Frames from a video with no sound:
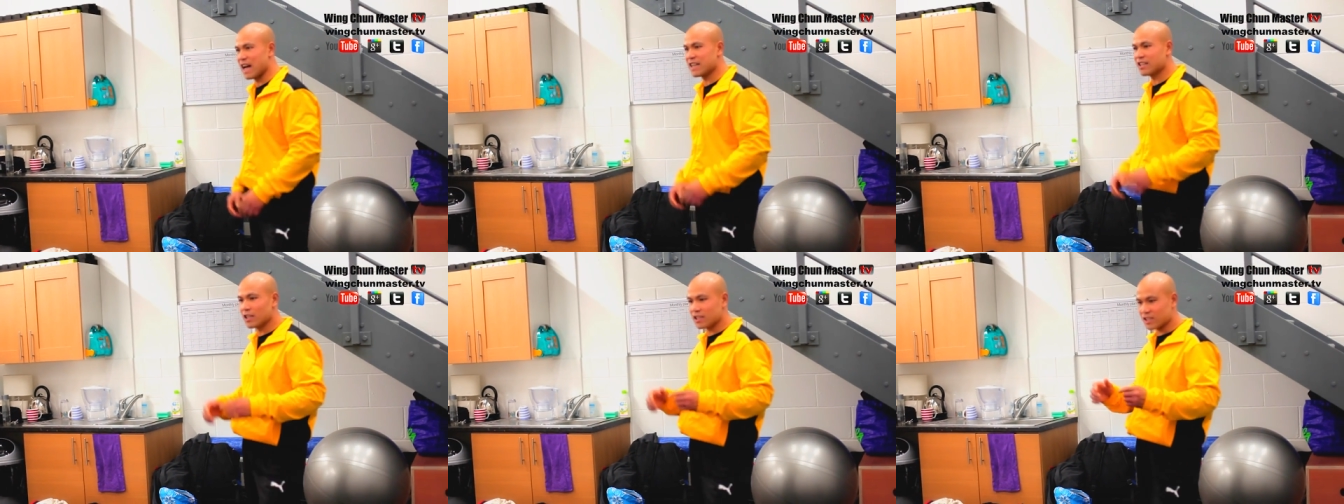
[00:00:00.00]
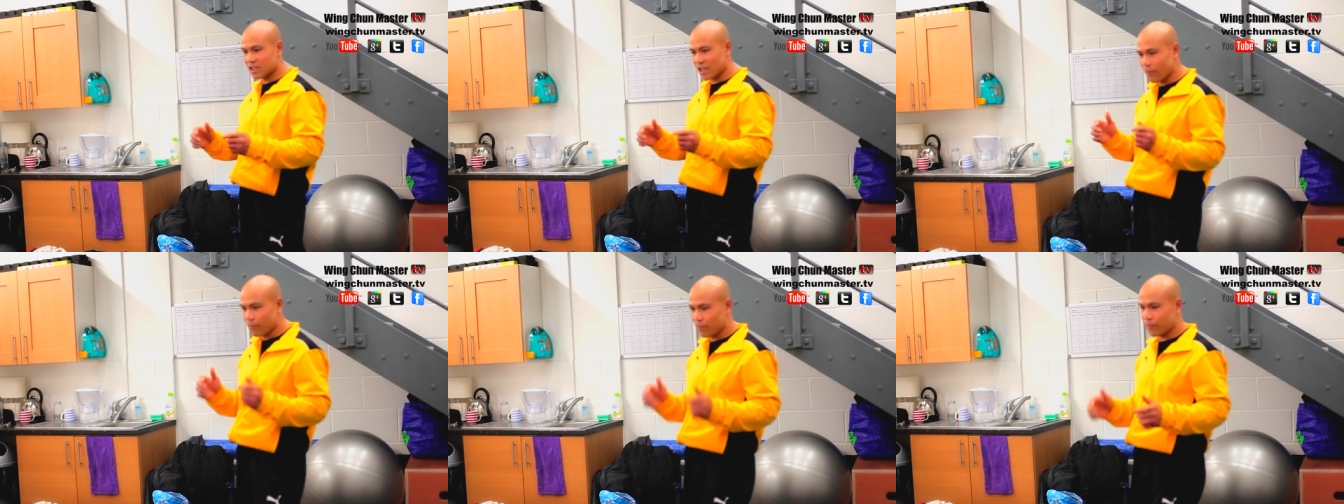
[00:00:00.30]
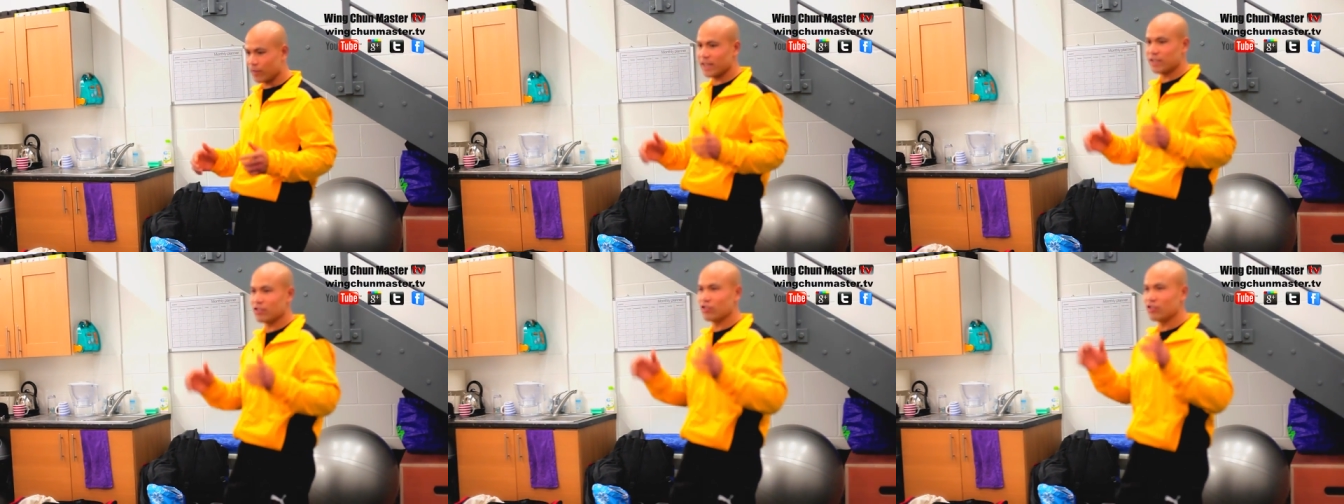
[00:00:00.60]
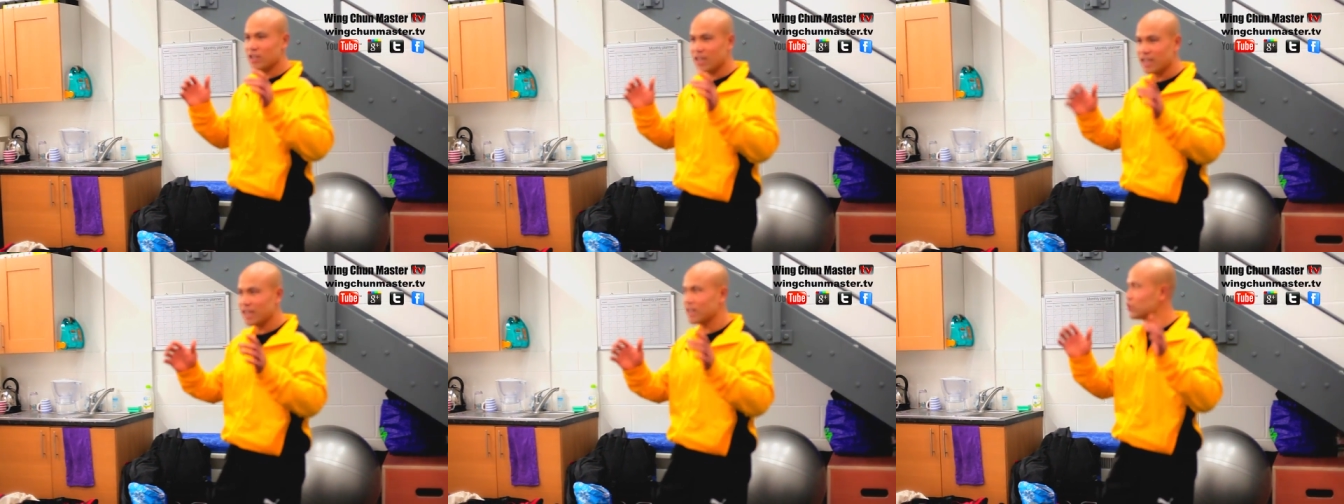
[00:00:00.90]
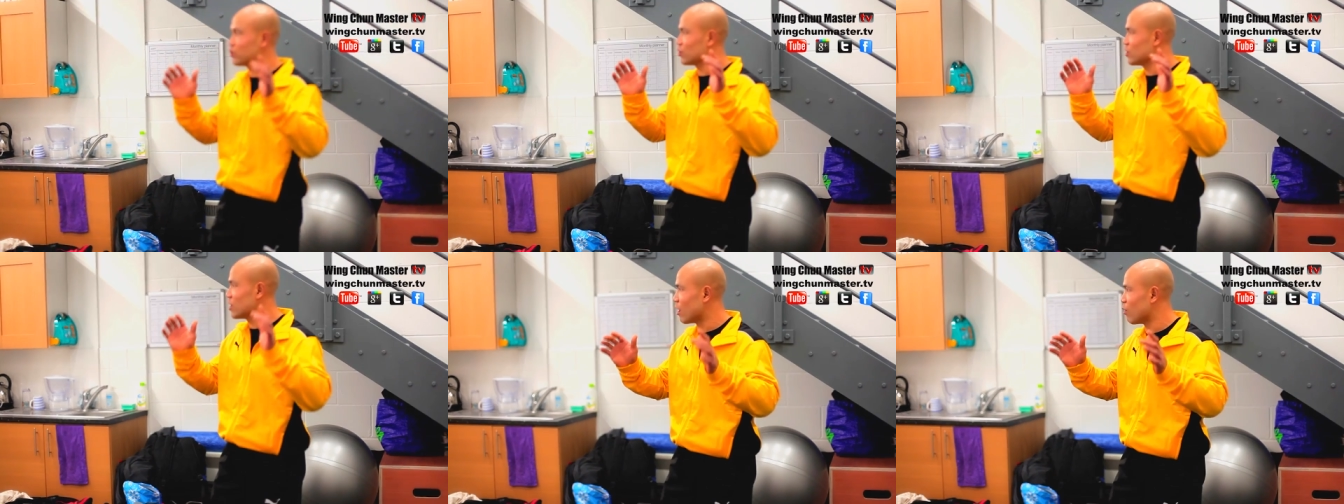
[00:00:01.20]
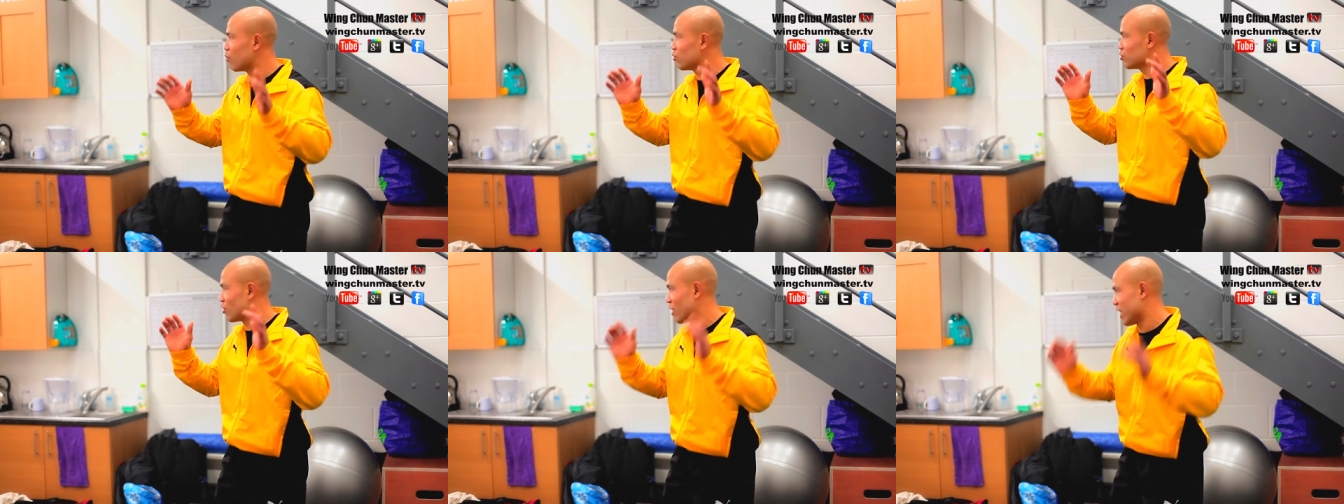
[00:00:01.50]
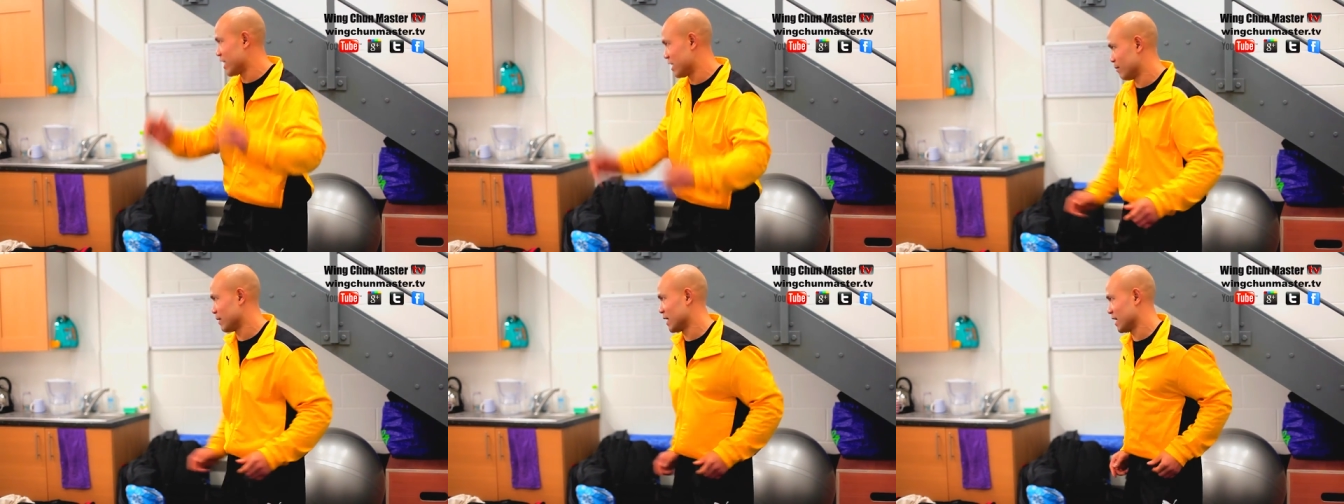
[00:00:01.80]
And definitely you need to know your
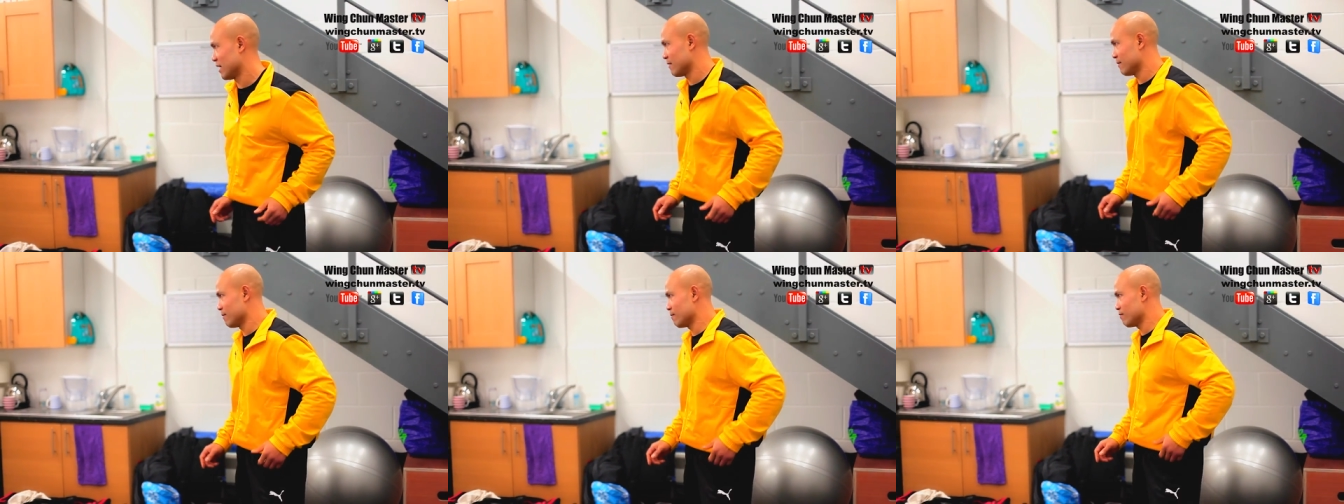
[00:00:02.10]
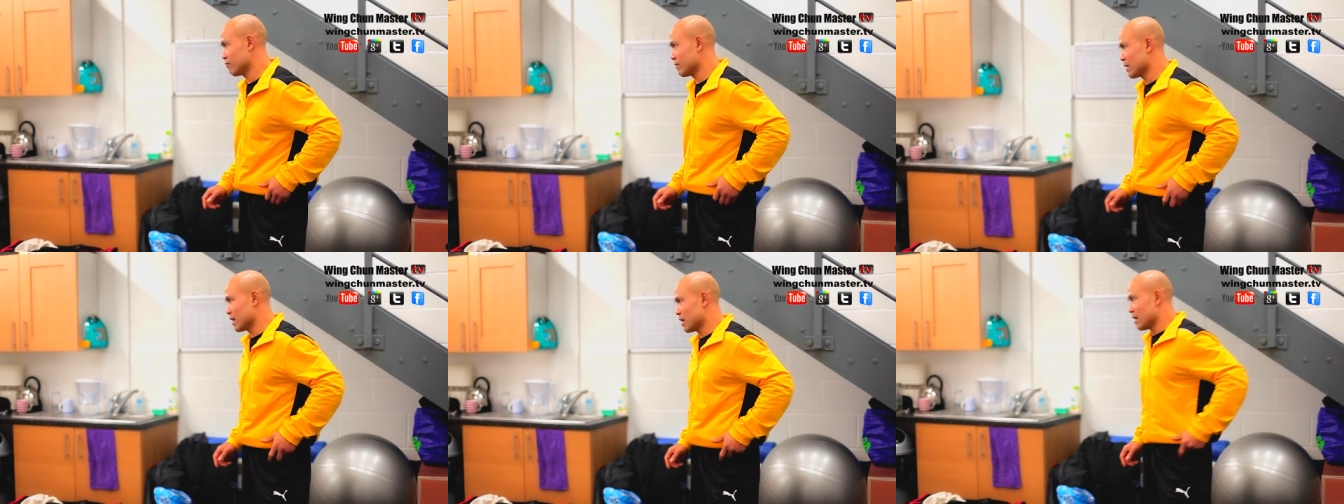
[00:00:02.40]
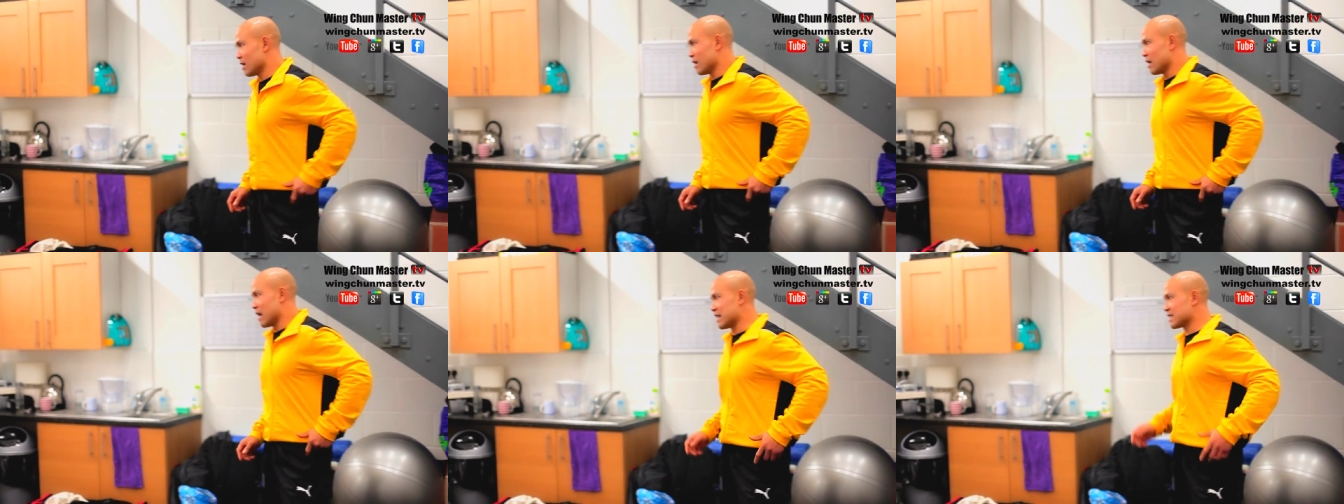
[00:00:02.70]
enemy. Yeah, yeah.